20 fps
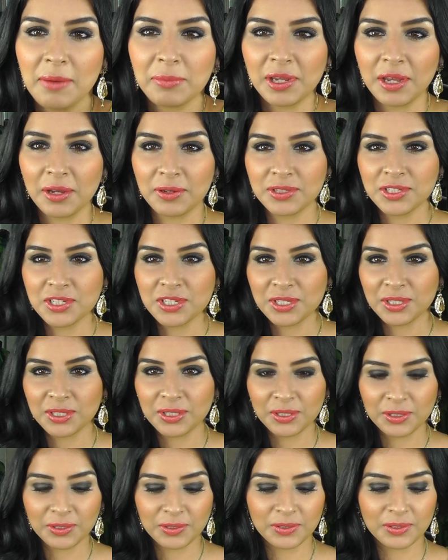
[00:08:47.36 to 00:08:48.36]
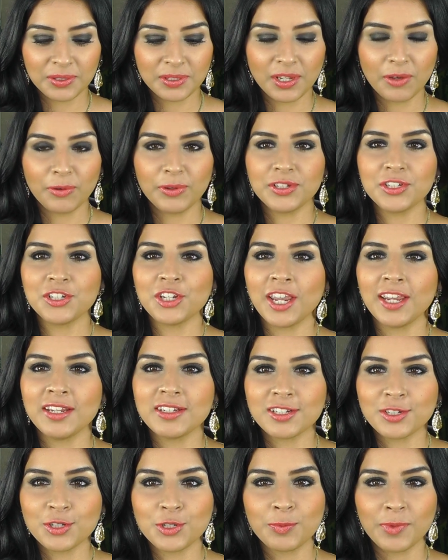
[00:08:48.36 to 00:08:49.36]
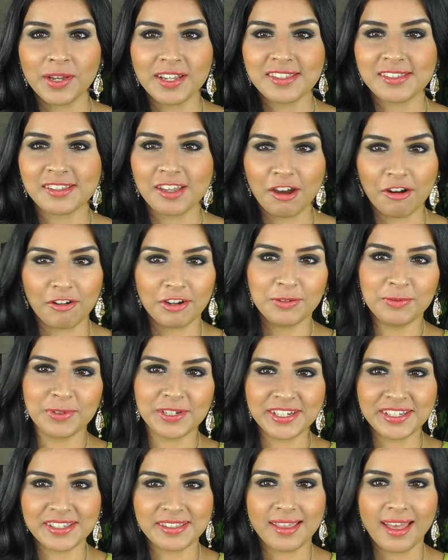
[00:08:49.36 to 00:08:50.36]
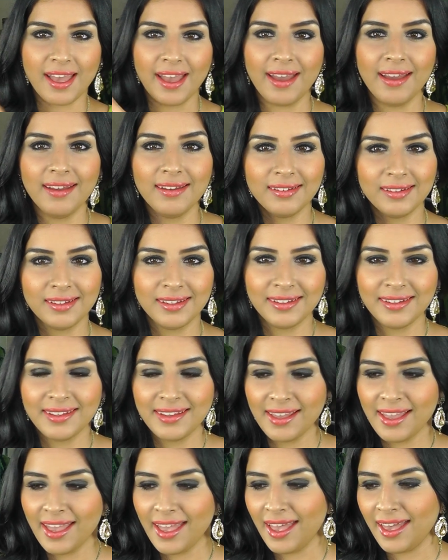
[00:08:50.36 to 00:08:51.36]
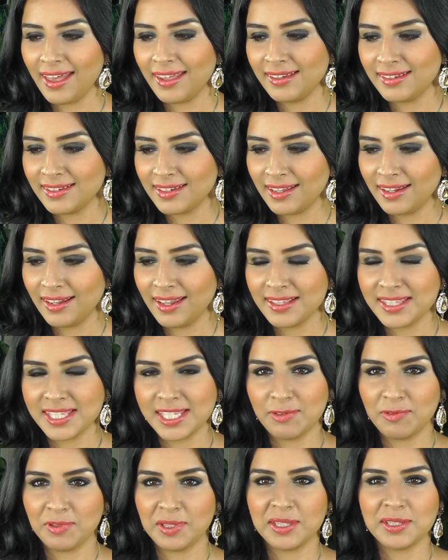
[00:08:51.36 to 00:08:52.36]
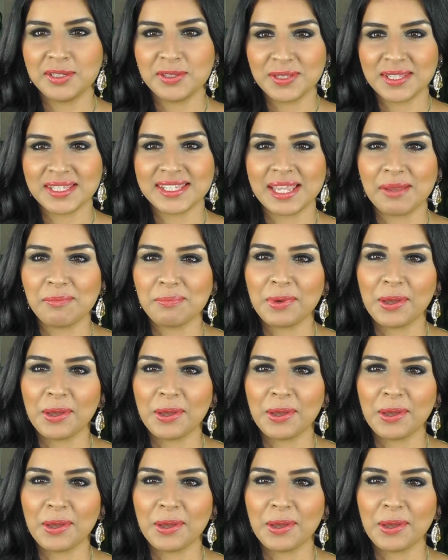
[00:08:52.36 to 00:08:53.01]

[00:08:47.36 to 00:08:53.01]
I'm going to go and change into my sari, which is there, and let's see if we can do the same